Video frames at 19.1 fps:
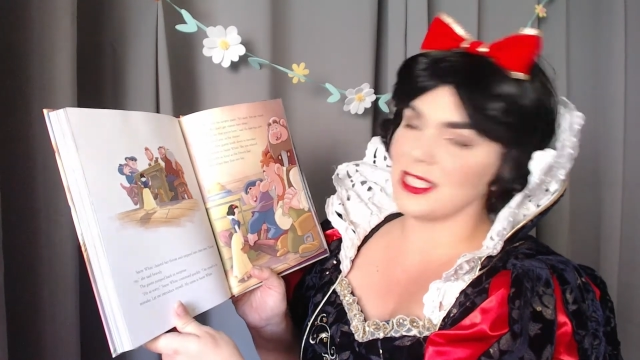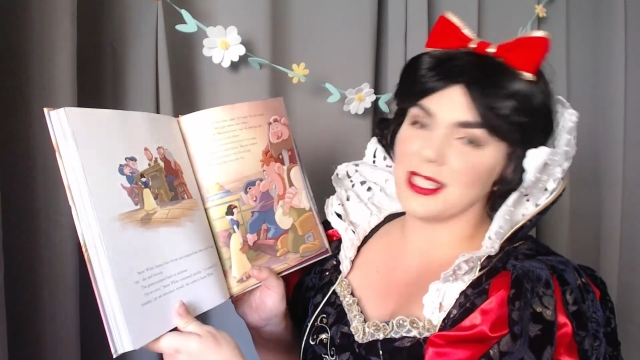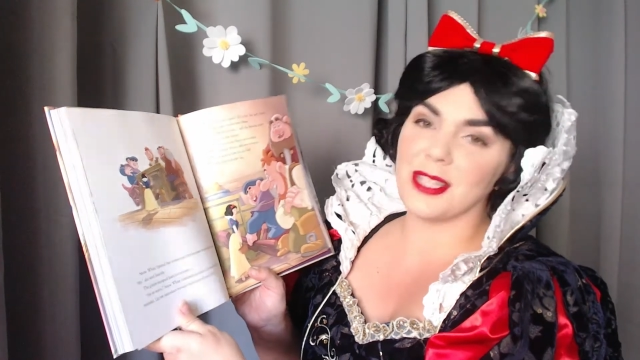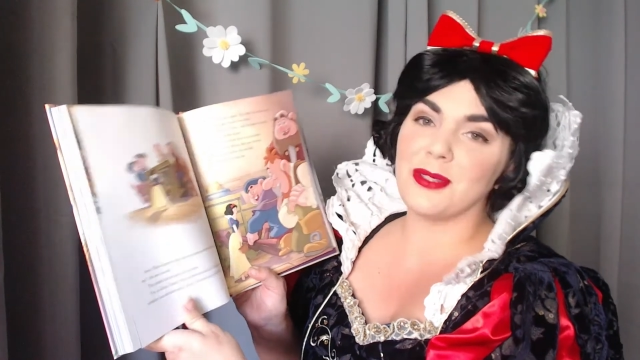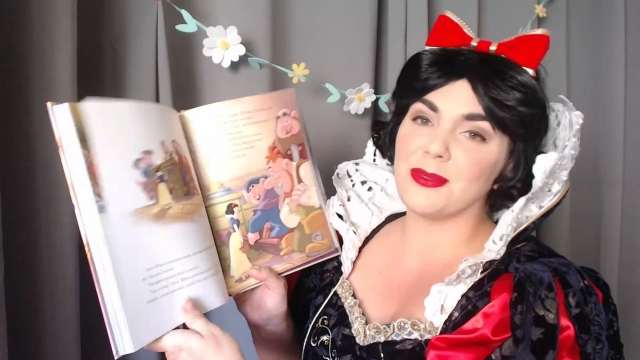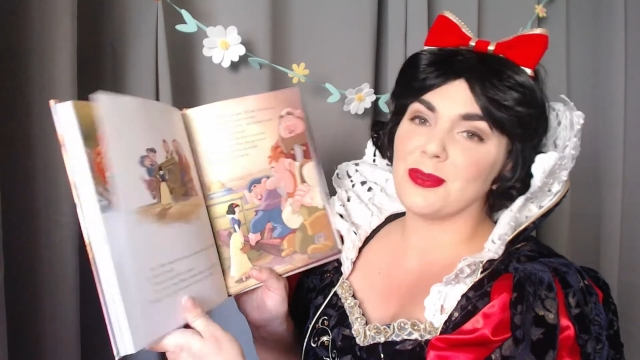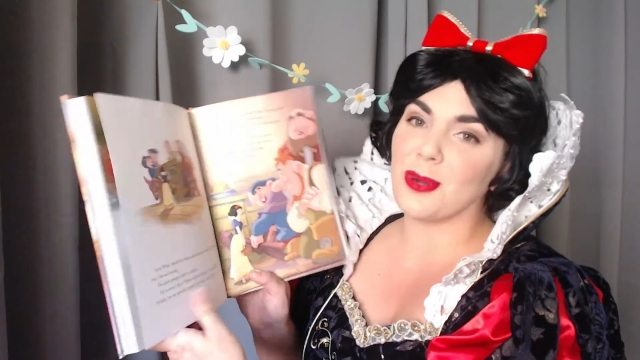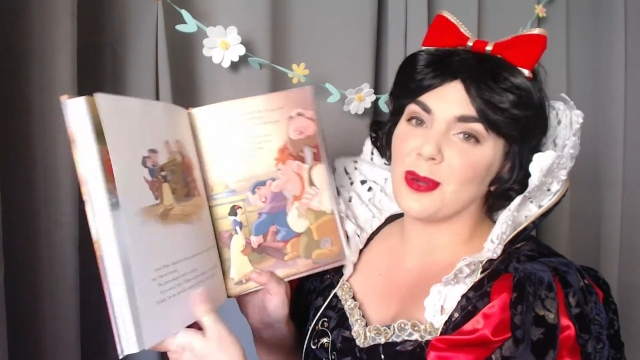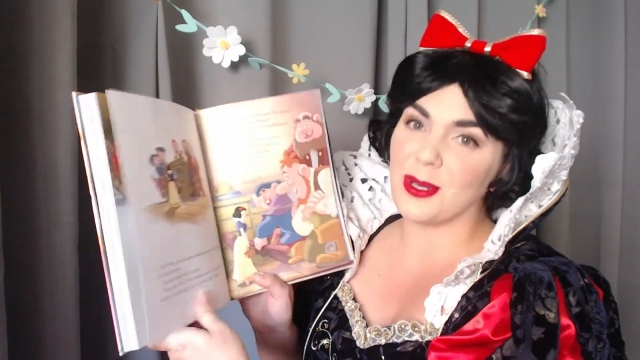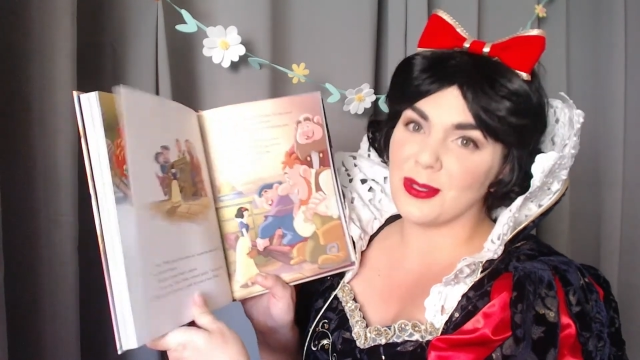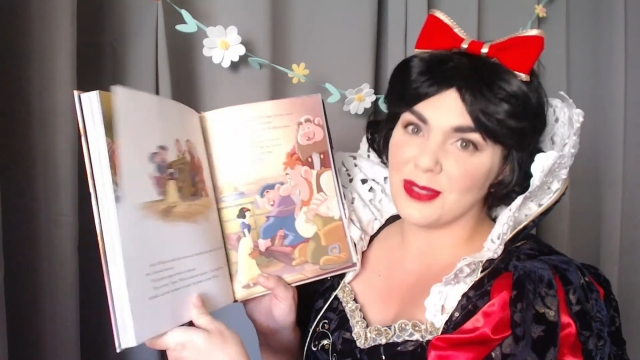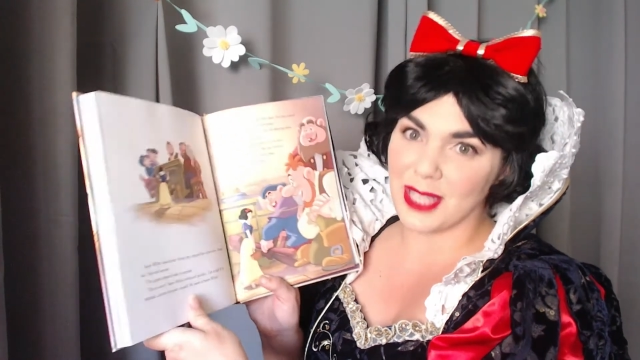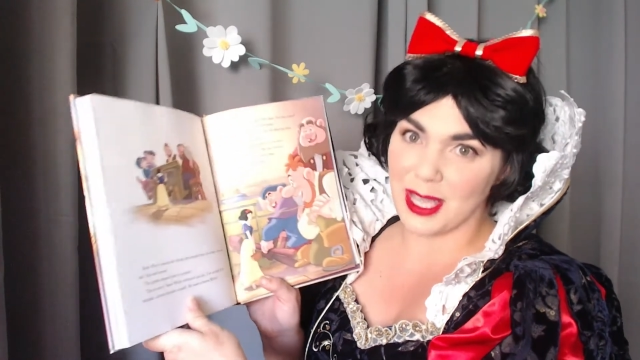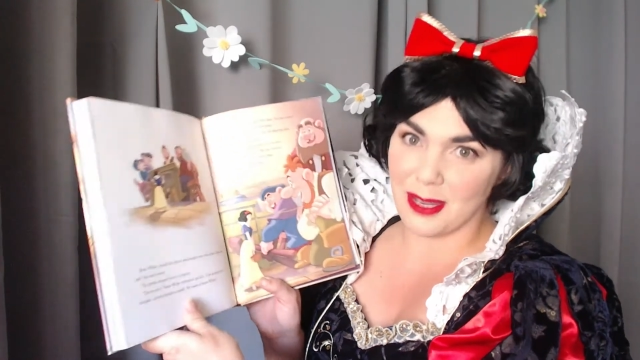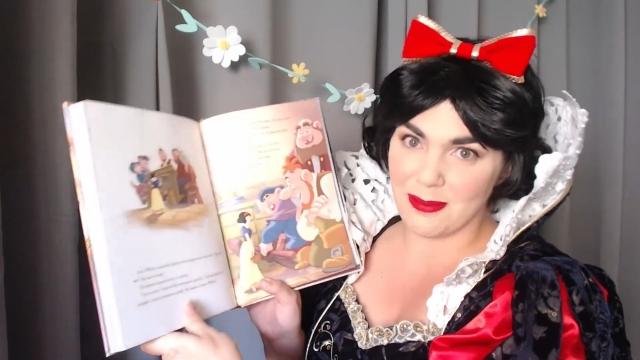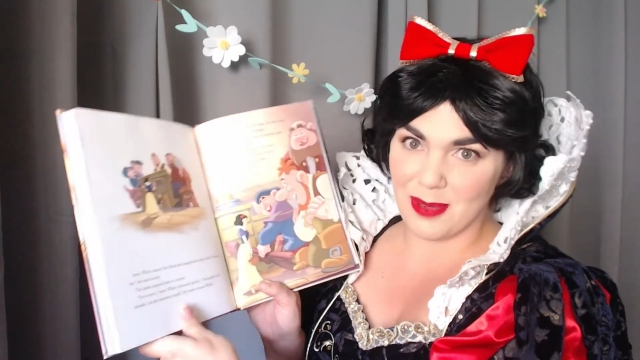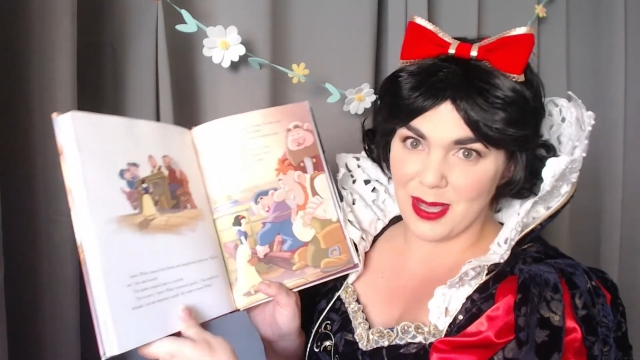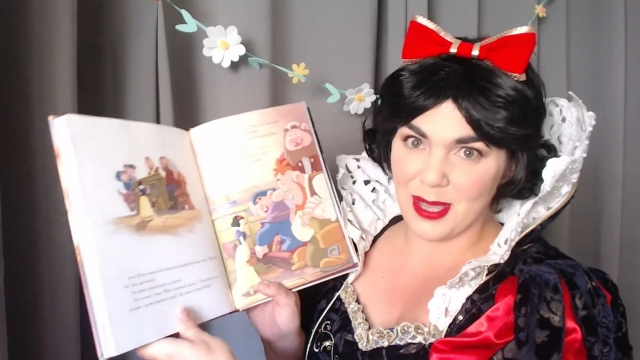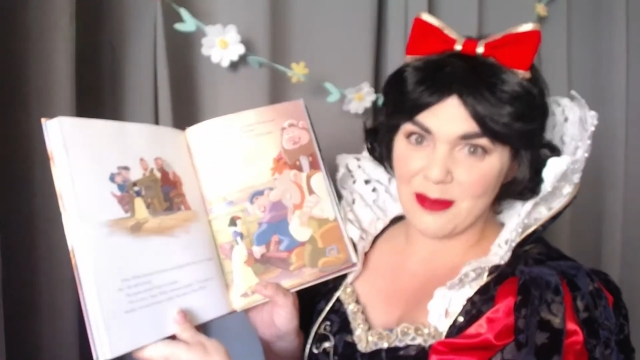dwarfs had
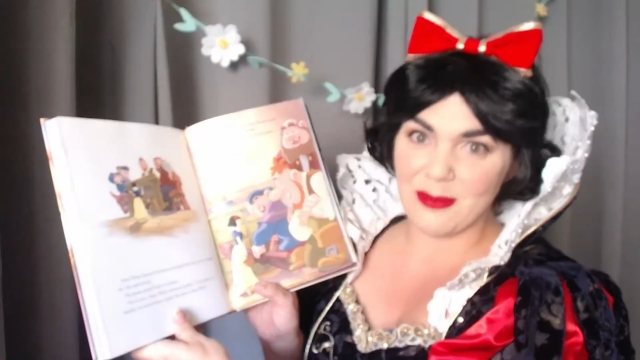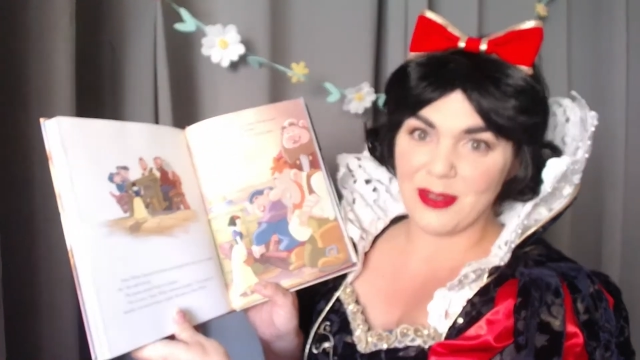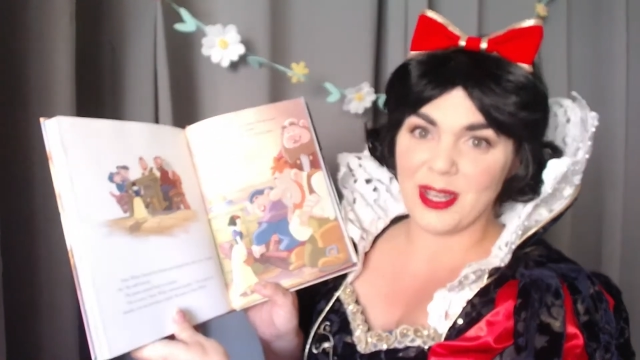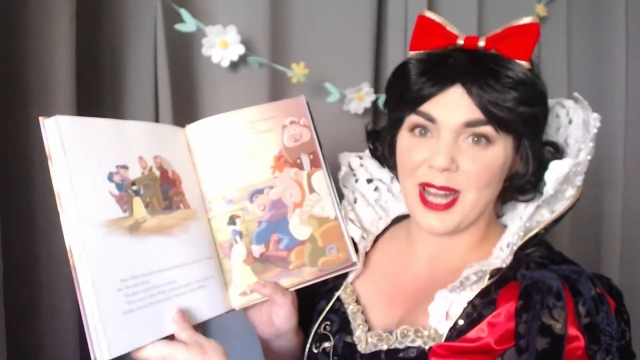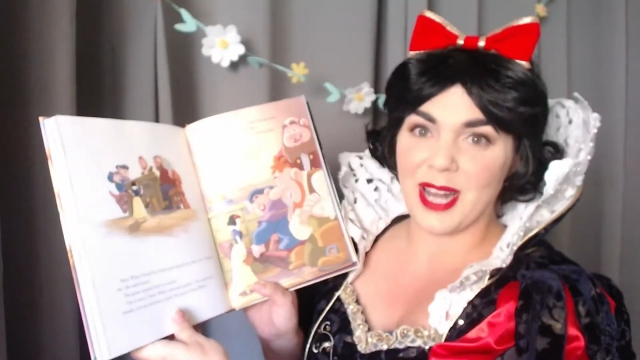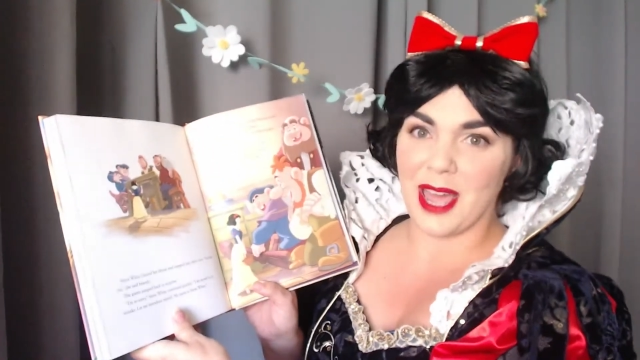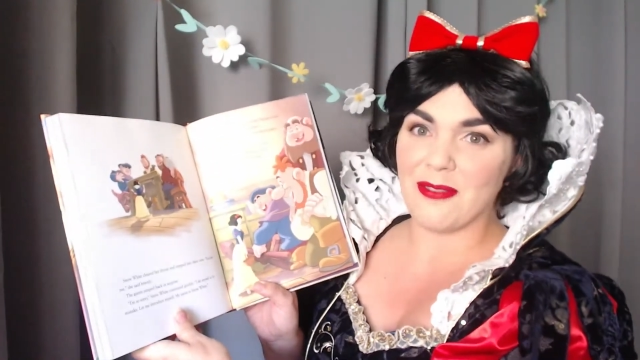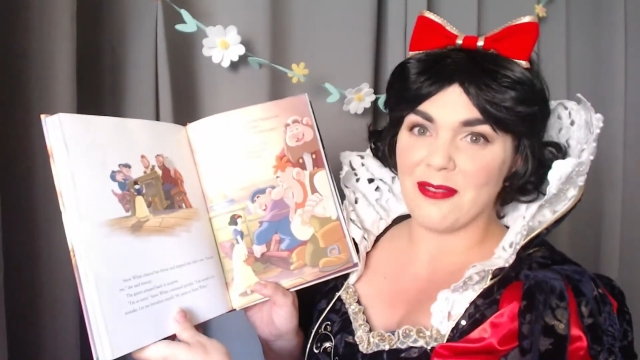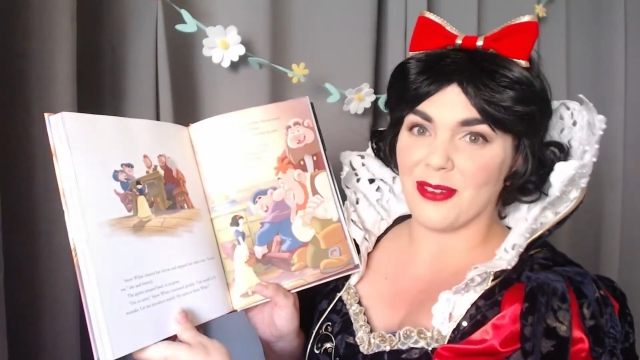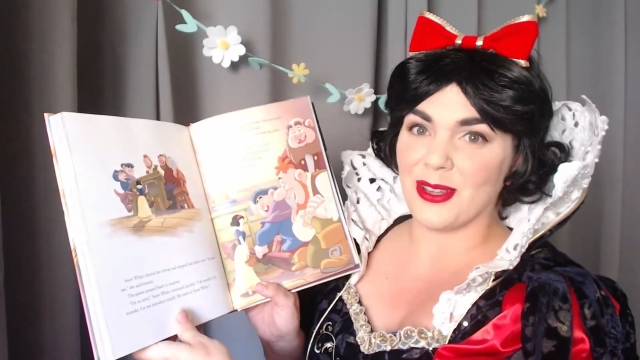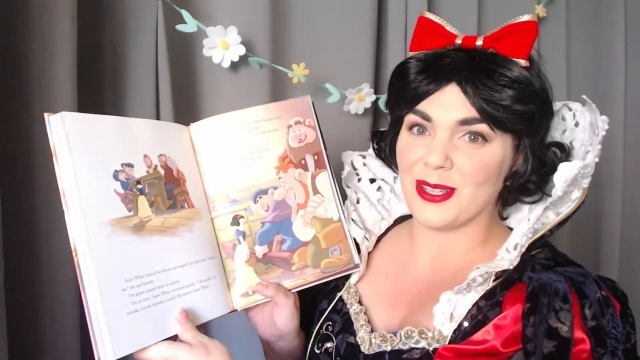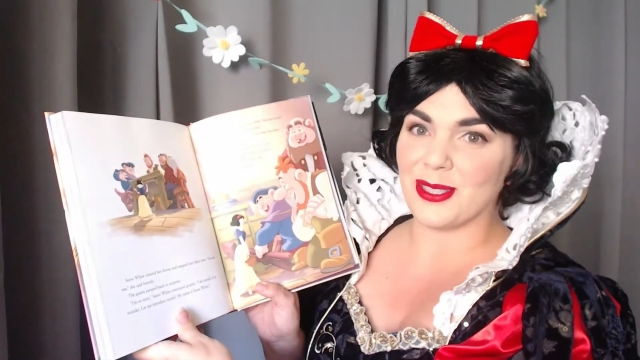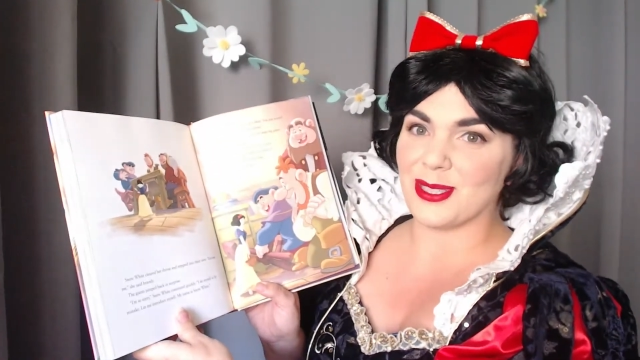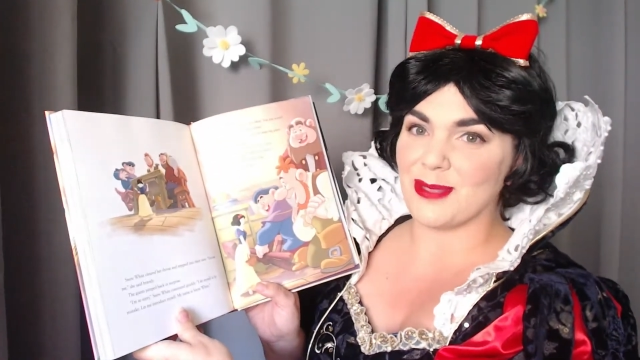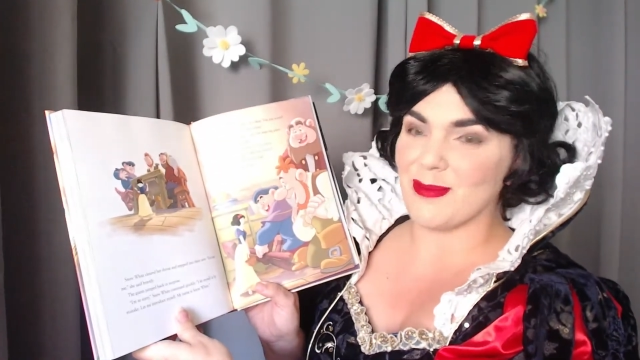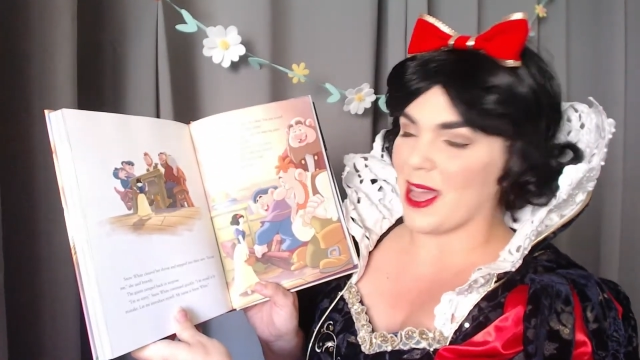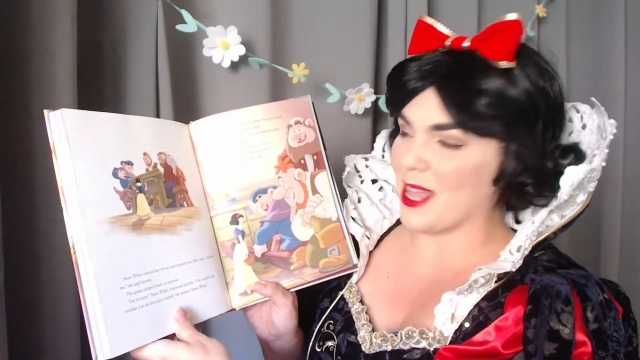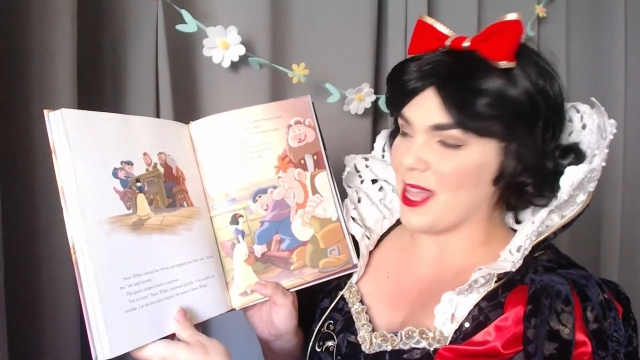been when I first met